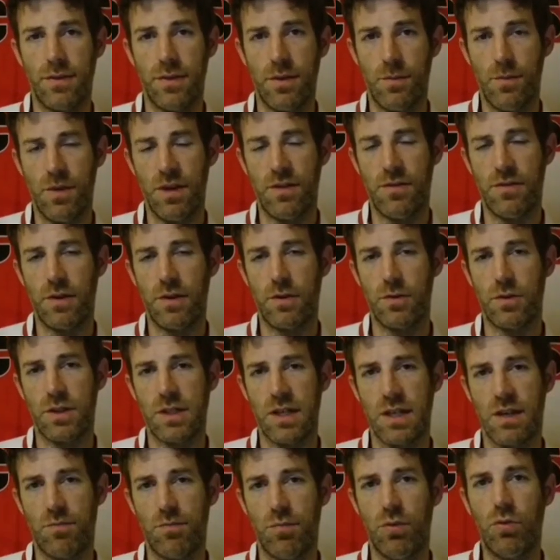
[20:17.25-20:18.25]
The midfielders
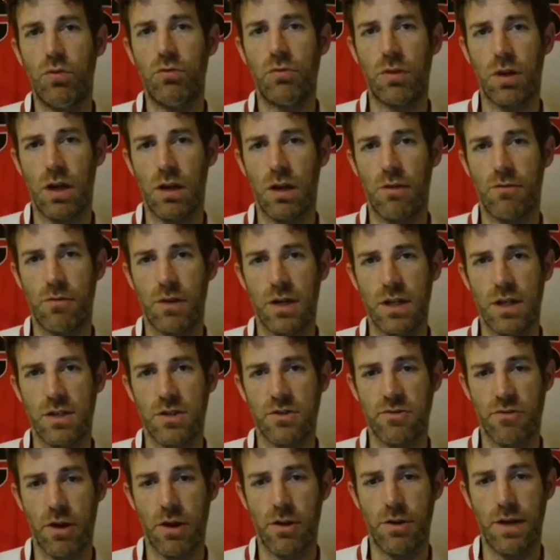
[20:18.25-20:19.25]
have ball recoveries
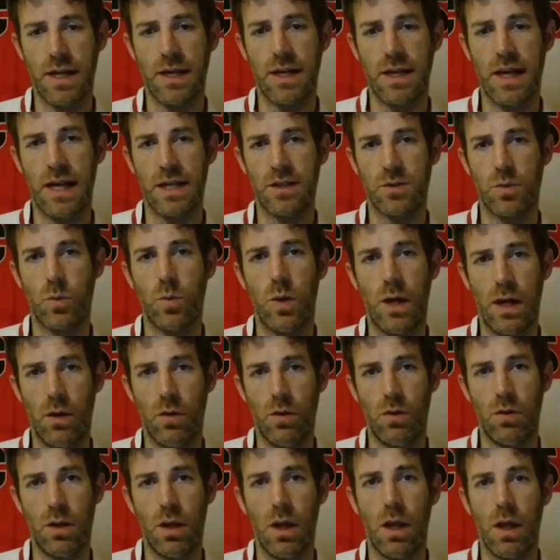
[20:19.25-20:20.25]
thrown in as
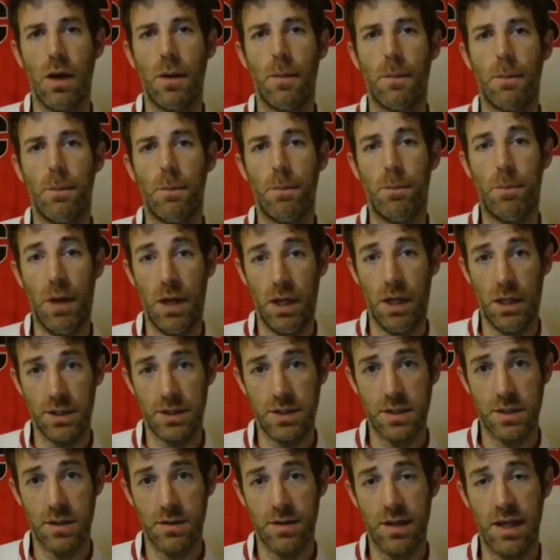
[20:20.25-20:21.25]
well,
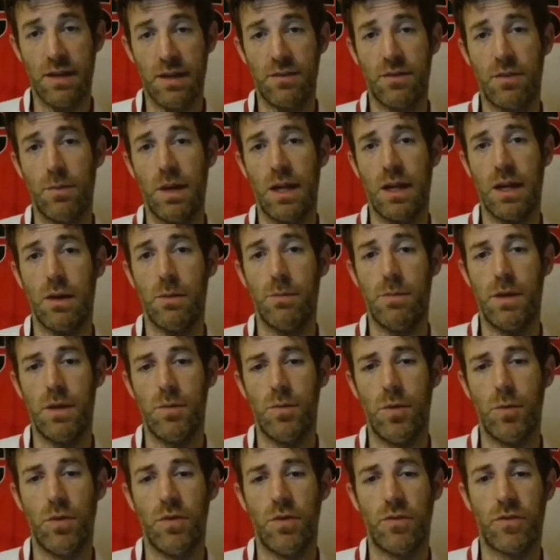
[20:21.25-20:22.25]
but they have to make a
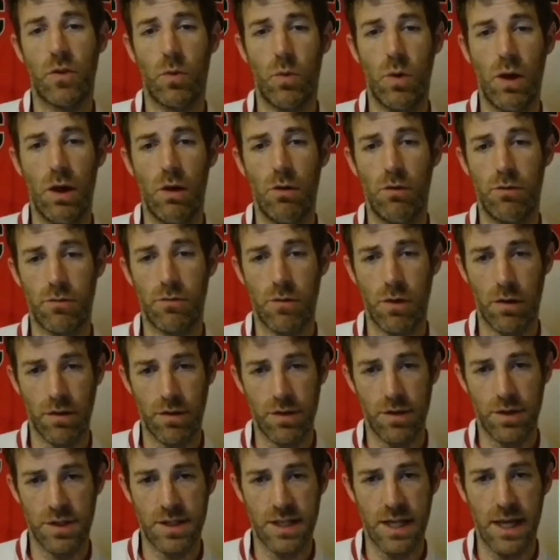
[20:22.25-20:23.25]
minimum of 12 rather
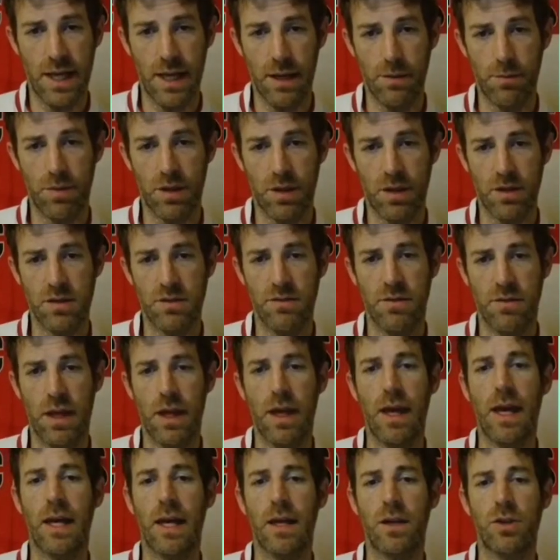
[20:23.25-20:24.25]
than 10 because of
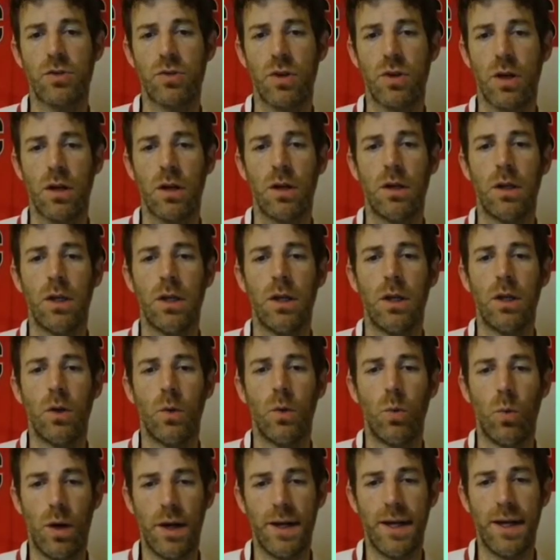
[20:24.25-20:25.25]
that extra
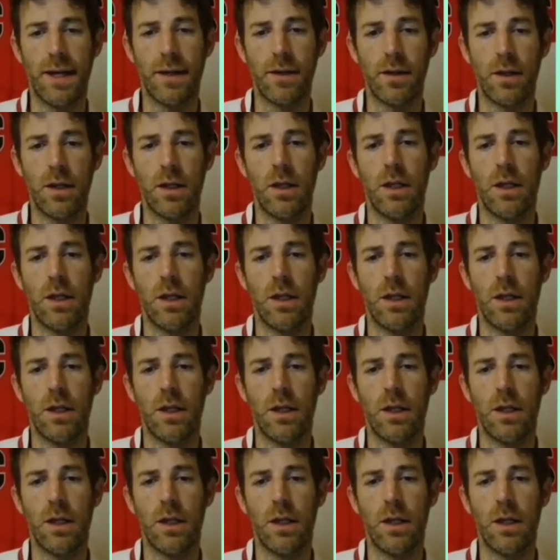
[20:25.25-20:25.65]
one in.